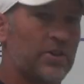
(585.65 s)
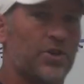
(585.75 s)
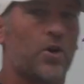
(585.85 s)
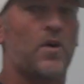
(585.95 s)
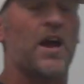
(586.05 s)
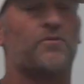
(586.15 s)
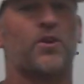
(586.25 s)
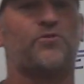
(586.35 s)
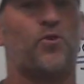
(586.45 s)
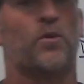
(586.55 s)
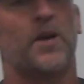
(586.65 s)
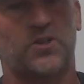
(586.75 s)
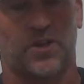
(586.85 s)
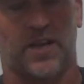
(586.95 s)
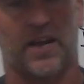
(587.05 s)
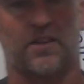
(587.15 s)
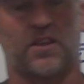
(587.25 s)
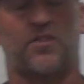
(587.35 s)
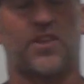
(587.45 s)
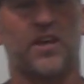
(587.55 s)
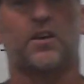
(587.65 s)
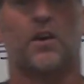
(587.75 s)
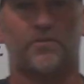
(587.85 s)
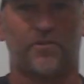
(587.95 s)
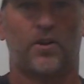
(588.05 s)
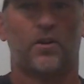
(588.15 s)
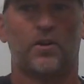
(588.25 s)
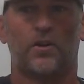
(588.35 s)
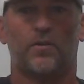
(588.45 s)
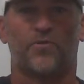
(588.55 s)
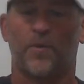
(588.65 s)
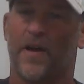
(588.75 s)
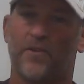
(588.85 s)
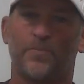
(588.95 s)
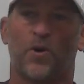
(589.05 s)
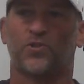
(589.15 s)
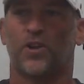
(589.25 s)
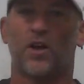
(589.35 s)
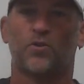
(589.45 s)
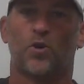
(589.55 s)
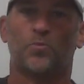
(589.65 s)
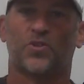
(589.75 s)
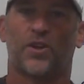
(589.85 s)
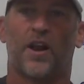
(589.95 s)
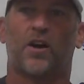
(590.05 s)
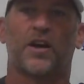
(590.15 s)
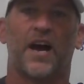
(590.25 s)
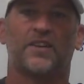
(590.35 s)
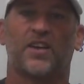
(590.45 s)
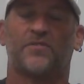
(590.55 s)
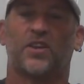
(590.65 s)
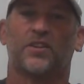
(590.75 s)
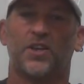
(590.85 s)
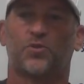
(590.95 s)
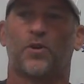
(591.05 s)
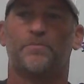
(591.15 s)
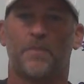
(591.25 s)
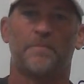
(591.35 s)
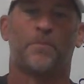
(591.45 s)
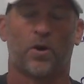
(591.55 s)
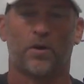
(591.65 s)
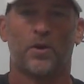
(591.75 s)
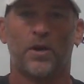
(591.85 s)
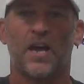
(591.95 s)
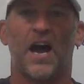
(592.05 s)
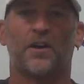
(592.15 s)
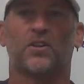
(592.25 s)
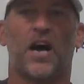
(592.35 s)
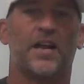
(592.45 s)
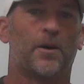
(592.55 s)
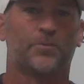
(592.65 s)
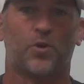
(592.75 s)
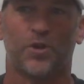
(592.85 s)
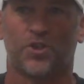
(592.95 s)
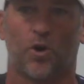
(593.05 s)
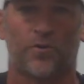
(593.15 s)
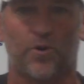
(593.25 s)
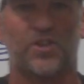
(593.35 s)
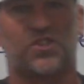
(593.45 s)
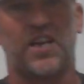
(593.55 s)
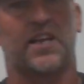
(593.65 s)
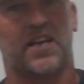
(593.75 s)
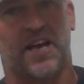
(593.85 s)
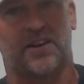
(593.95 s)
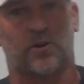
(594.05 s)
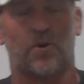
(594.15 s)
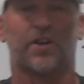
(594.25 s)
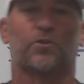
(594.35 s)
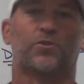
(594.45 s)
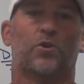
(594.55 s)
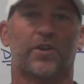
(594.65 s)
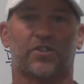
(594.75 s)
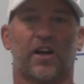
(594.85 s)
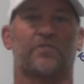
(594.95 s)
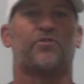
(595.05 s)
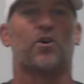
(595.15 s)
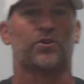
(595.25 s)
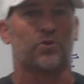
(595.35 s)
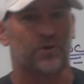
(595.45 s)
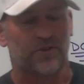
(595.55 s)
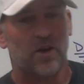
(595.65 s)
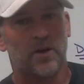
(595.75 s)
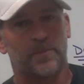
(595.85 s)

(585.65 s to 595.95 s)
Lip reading: show every formation that I can think of from every personnel group so that our guys have to at least remember how to line up to it. So if we see it again in a week or two, it's not foreign to us.